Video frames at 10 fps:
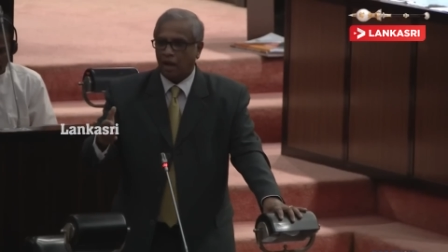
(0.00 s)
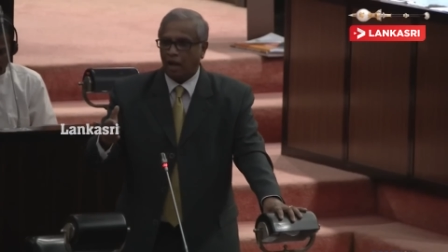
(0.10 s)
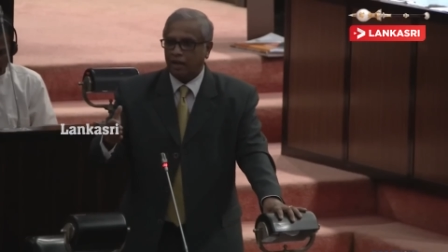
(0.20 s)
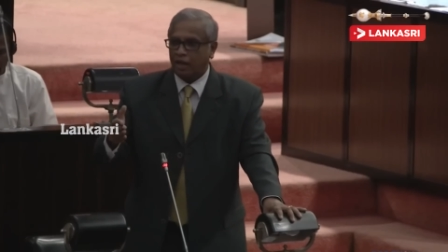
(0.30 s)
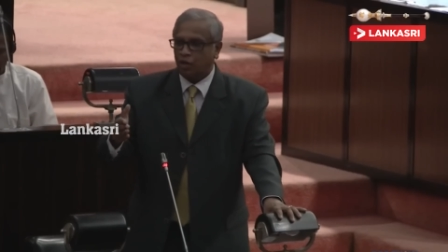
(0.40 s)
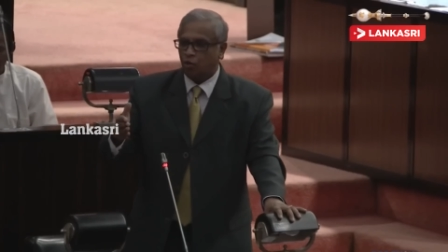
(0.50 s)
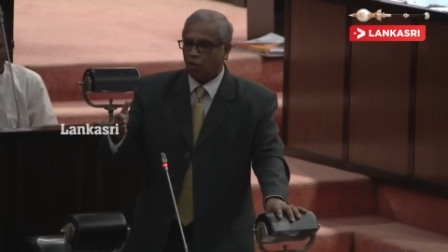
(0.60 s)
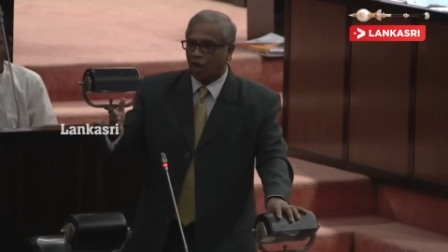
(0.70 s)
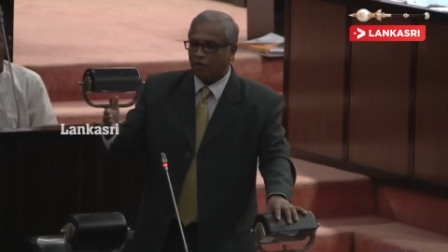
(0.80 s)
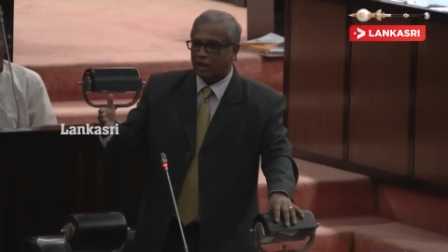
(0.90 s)
And the new
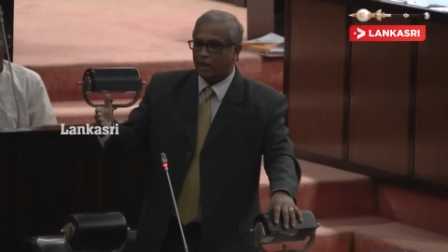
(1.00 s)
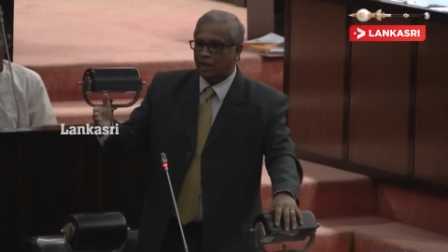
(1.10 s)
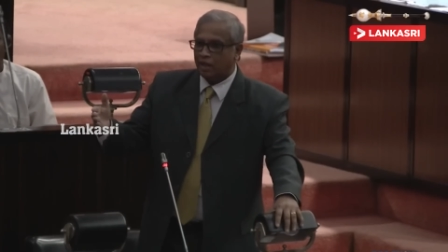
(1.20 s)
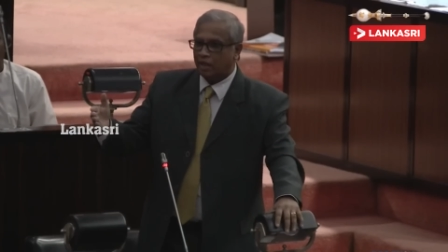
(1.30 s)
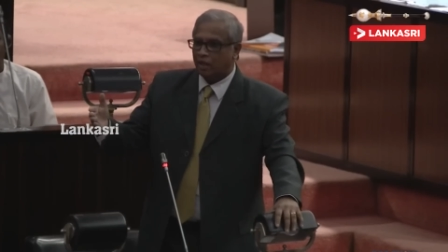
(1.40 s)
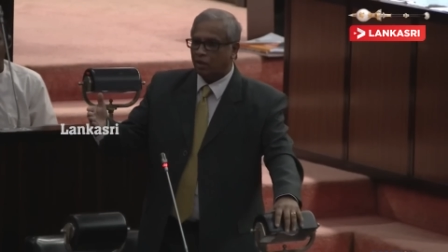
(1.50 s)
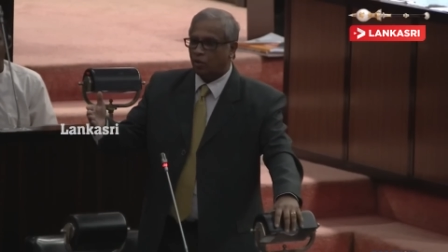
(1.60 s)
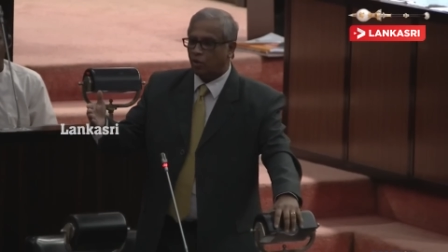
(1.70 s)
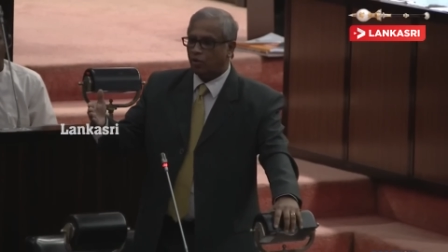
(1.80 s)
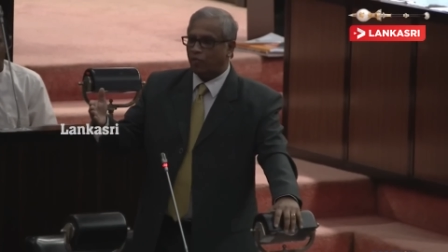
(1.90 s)
governor
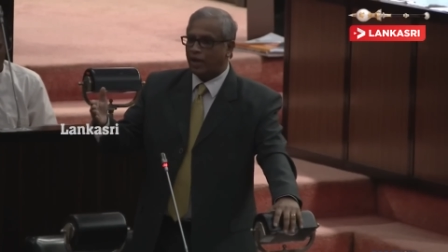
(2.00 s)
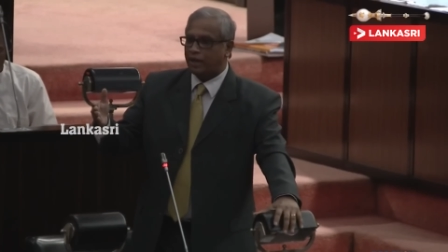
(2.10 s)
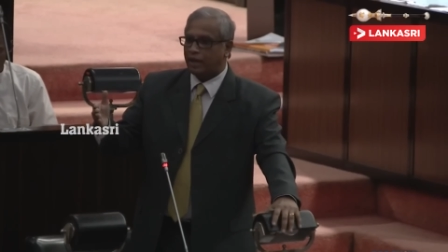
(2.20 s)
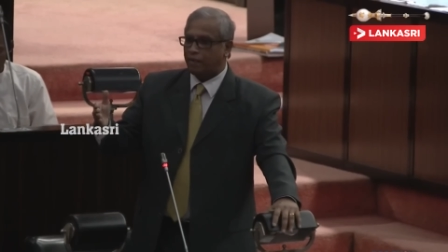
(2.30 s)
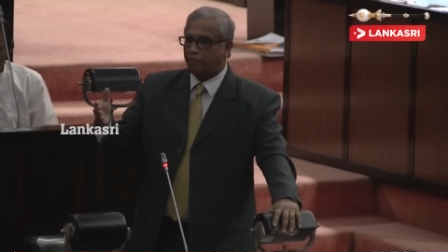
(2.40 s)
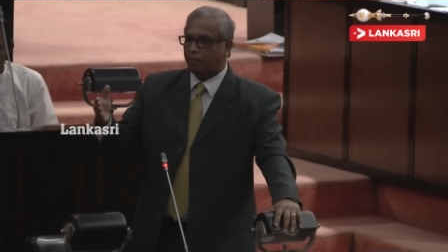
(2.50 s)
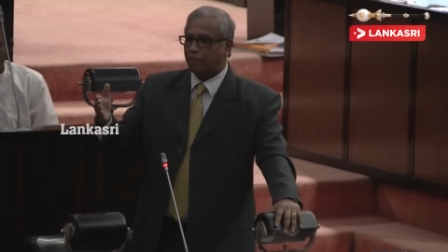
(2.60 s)
went and